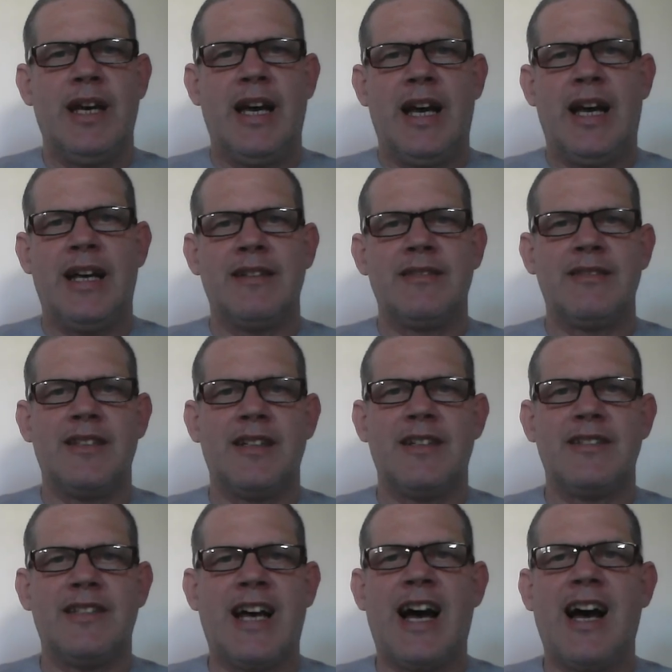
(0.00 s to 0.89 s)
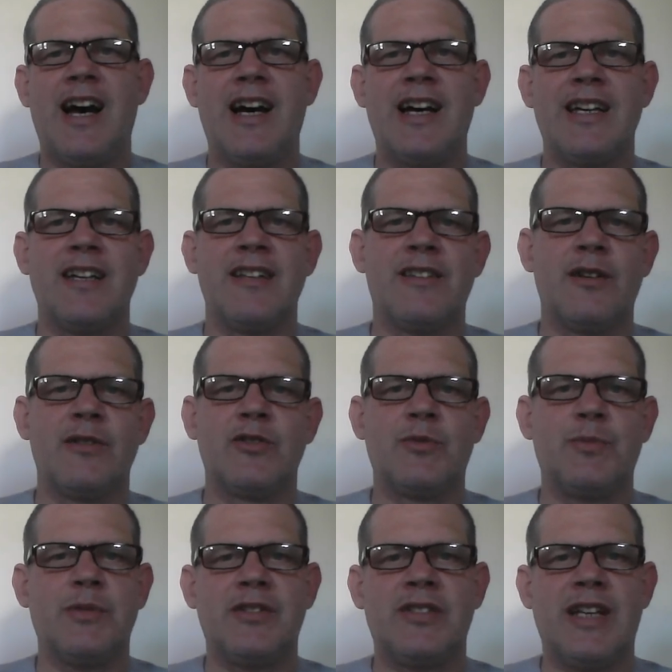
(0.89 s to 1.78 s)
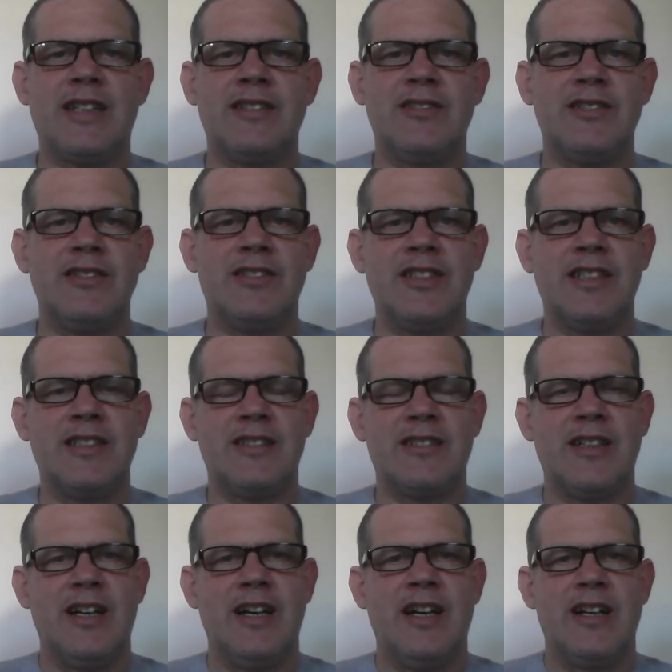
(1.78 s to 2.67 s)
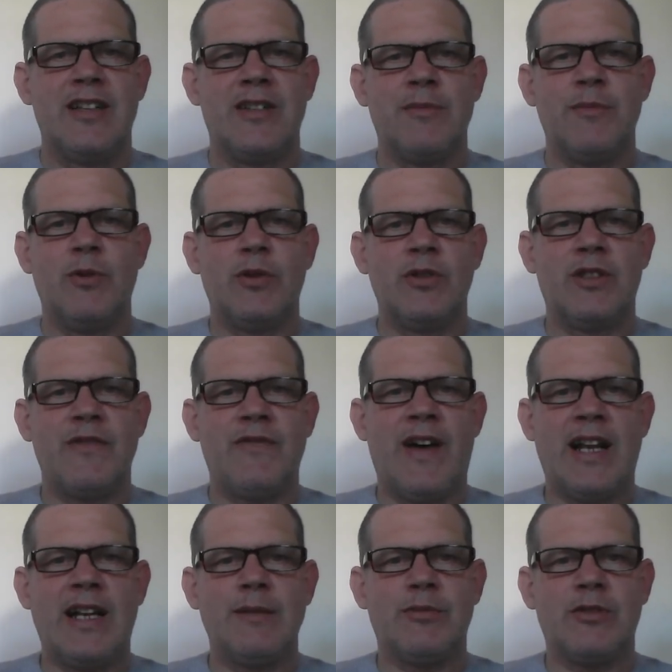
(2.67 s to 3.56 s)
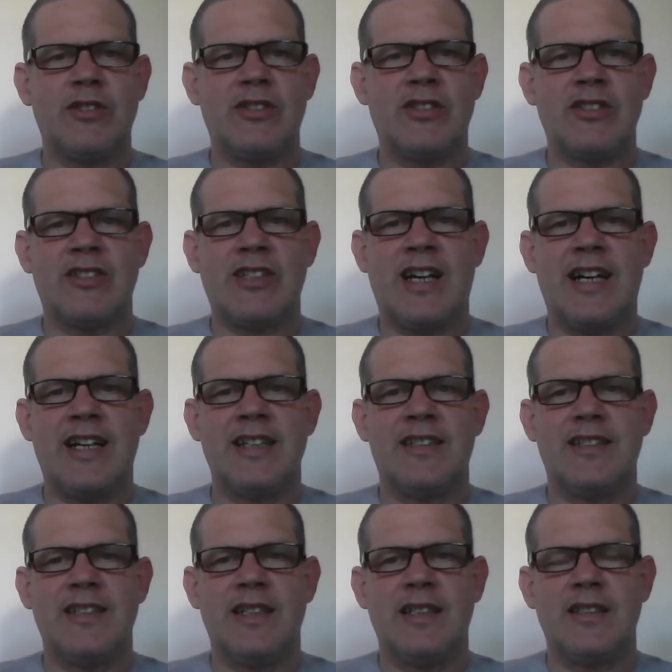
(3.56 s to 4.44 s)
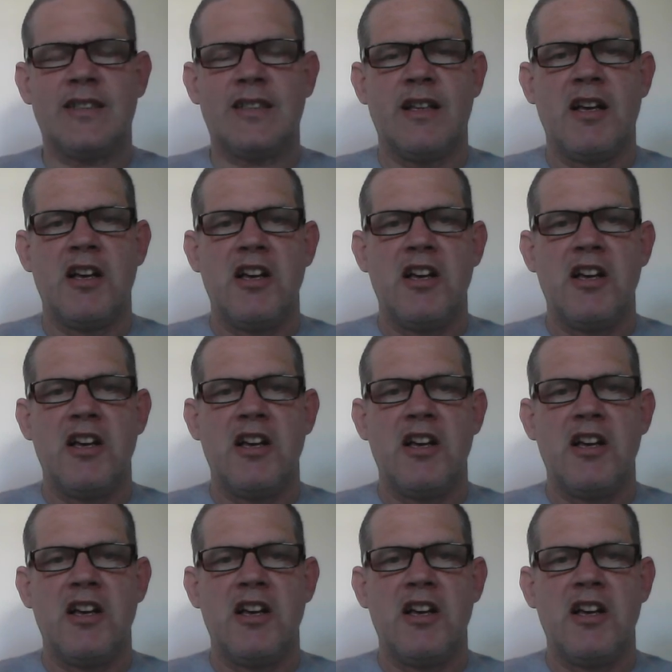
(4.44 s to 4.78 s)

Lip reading: and the higher those percentages, the more developed a society is.